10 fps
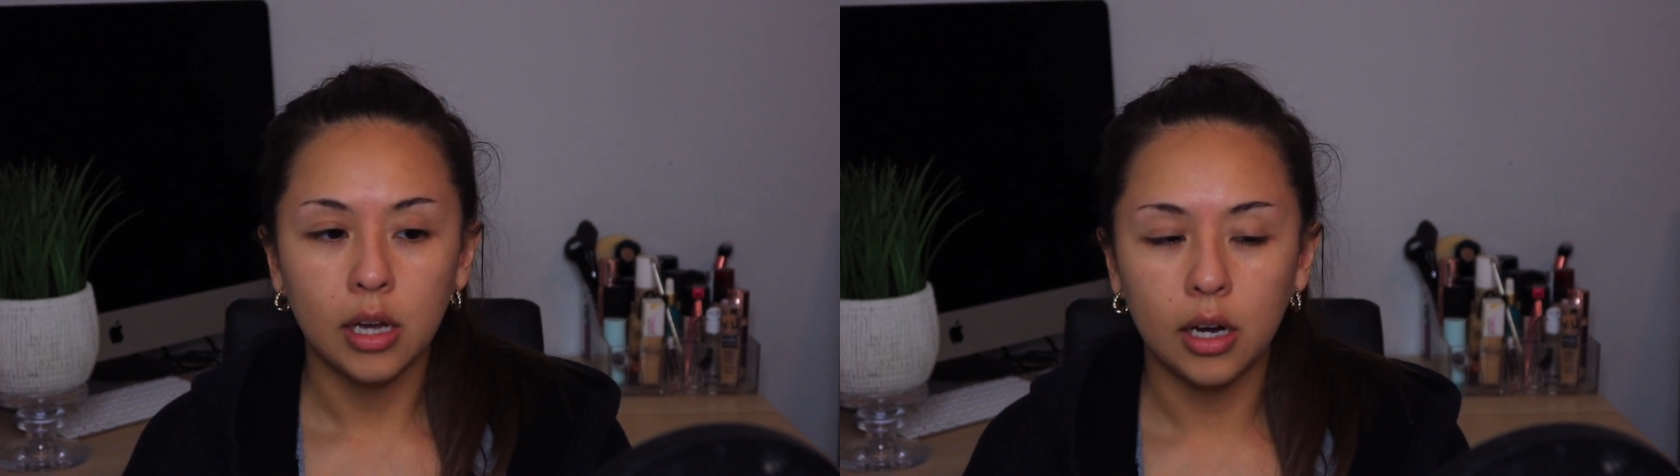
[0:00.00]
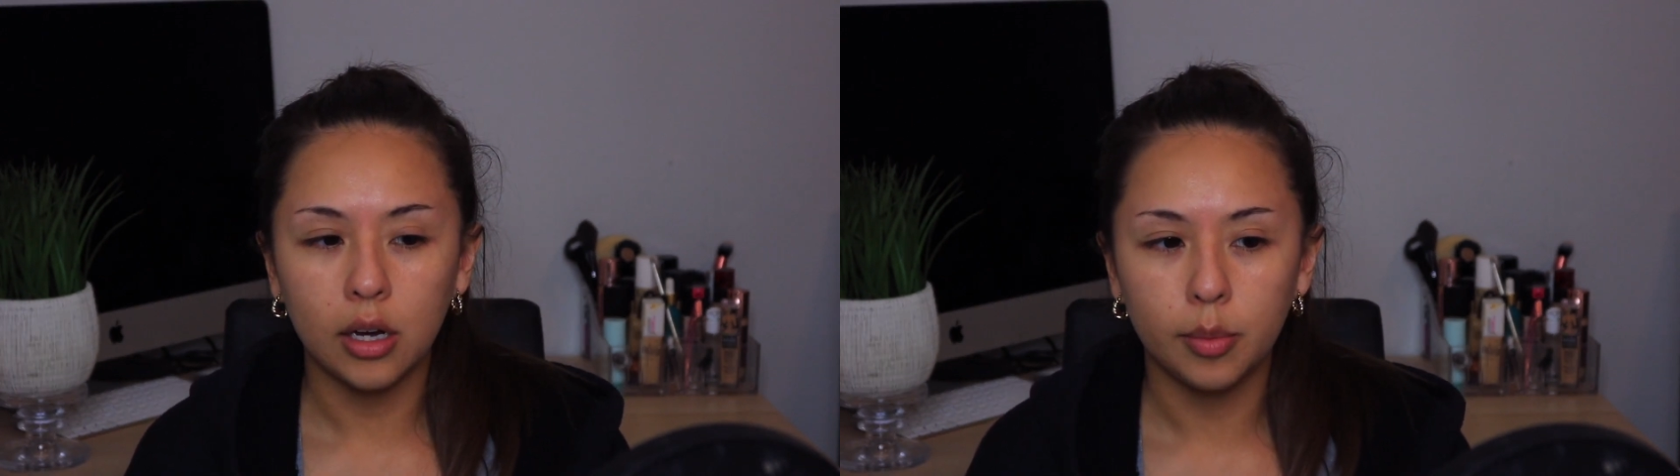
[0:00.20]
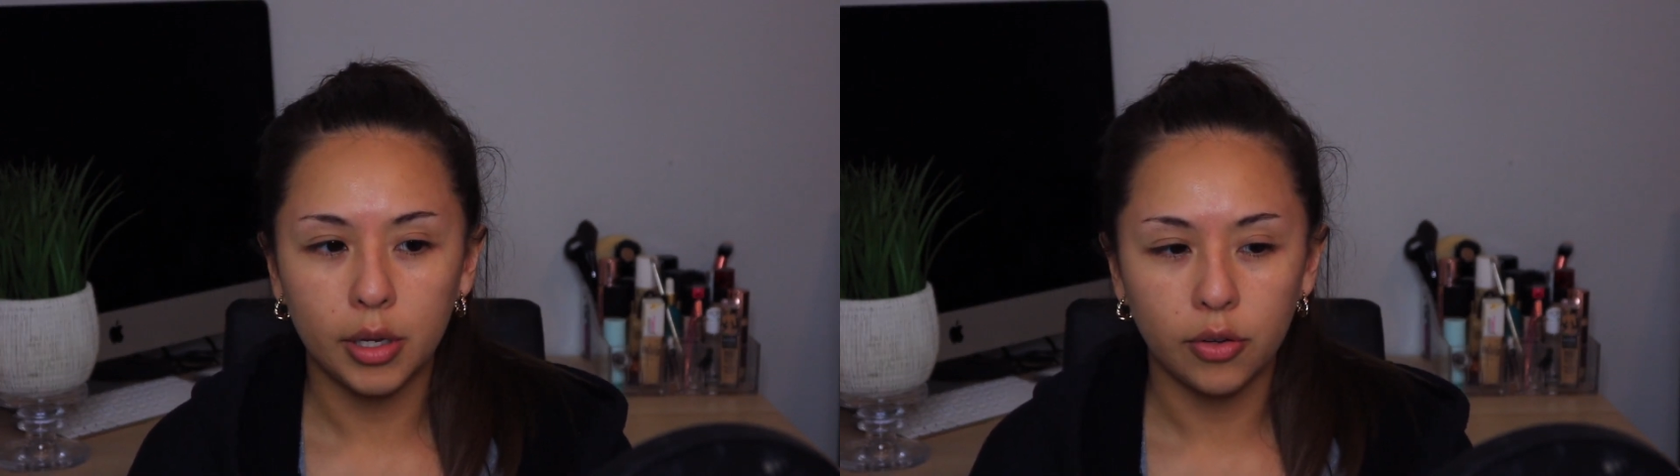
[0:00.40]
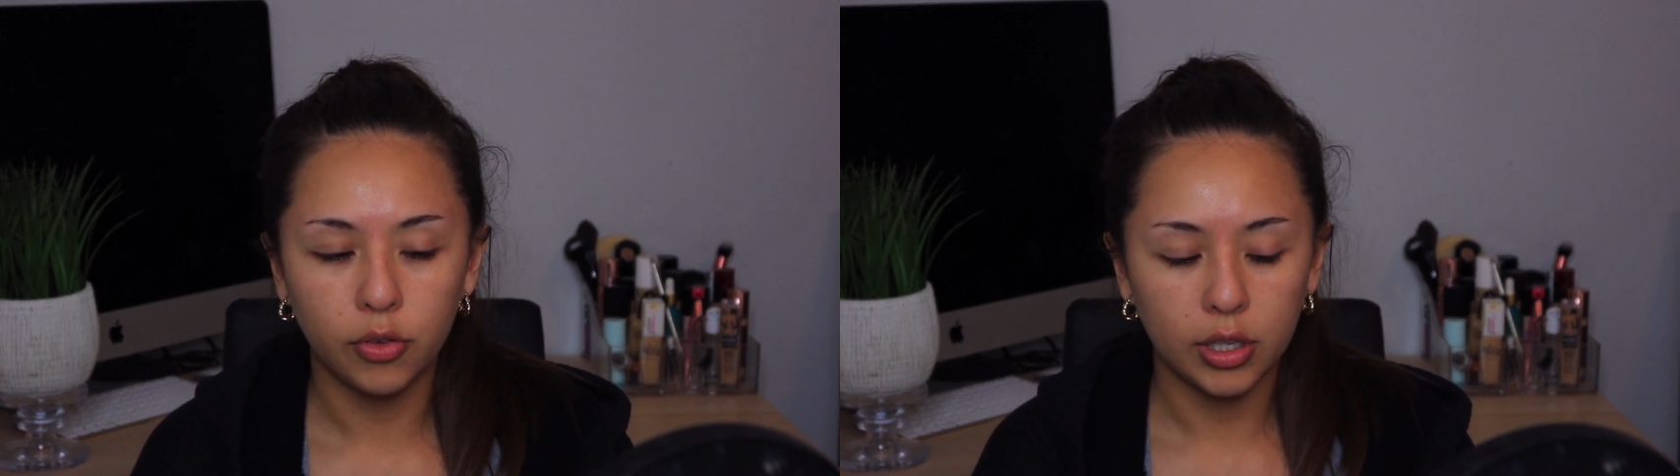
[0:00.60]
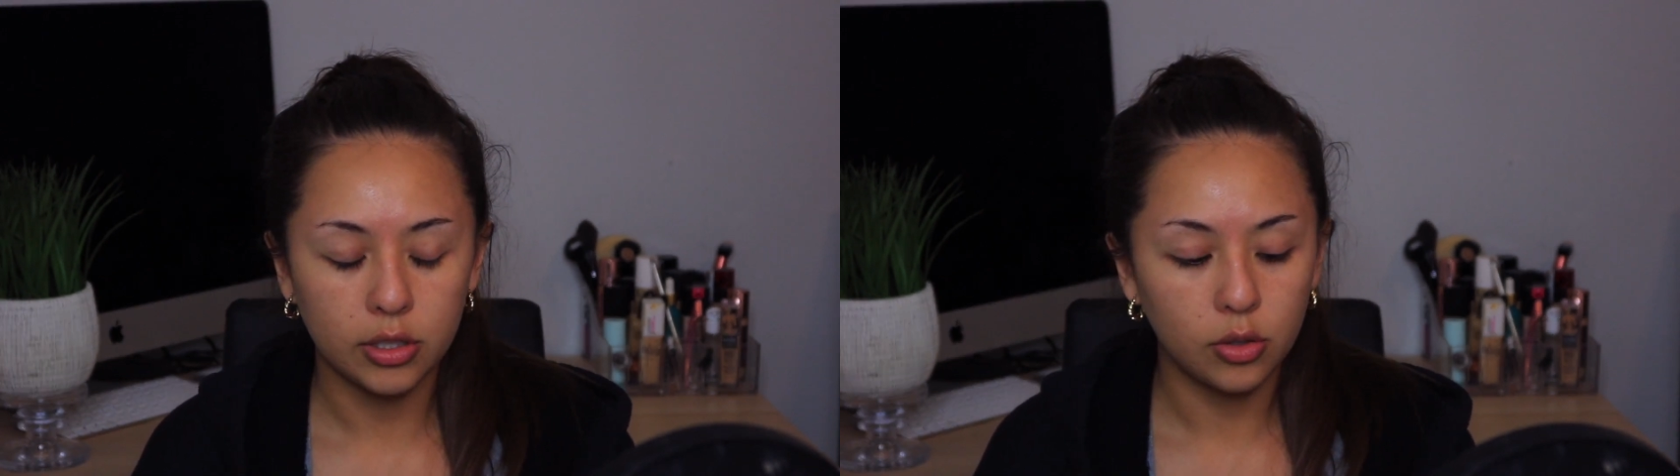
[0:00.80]
And if
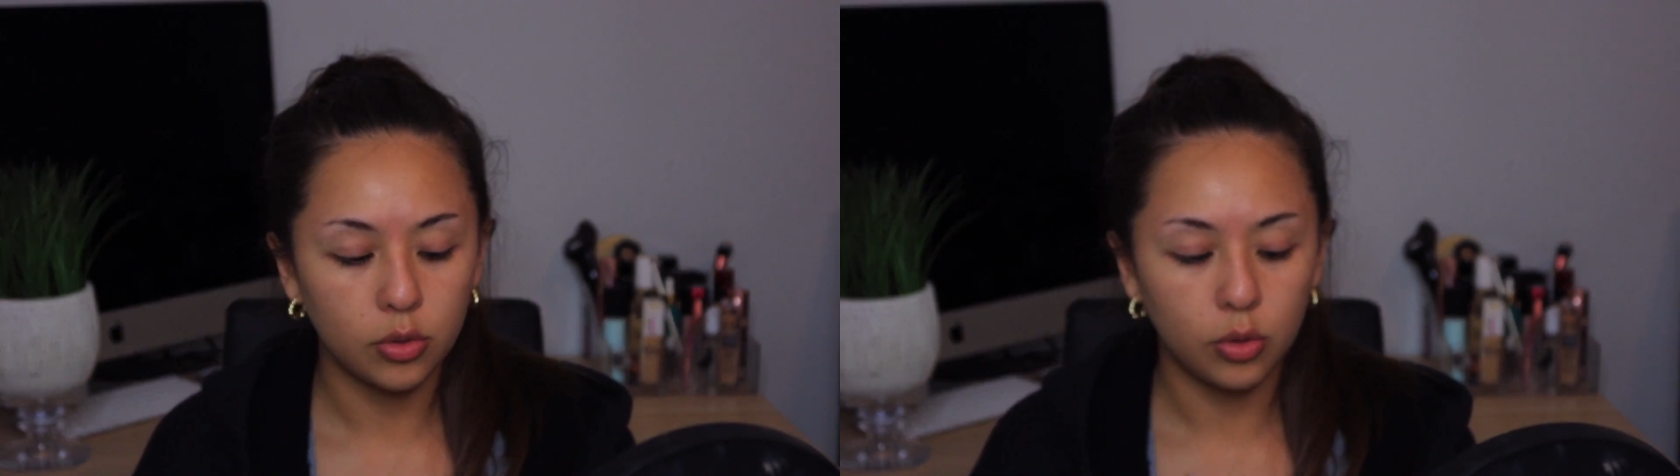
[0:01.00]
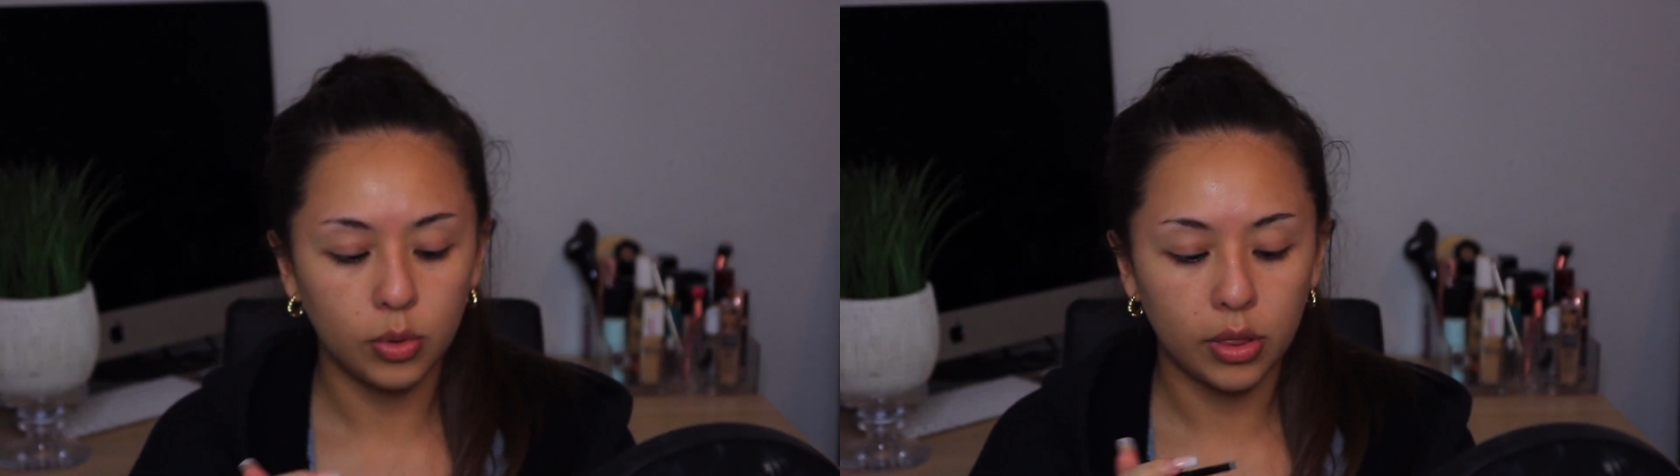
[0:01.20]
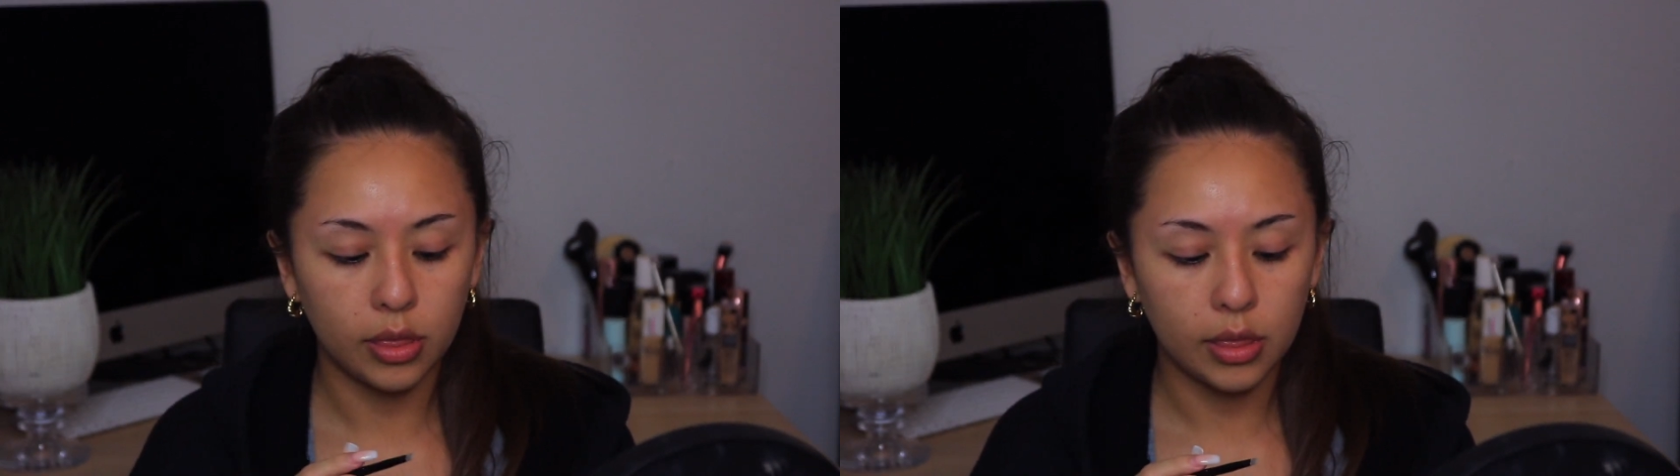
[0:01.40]
you guys don't know what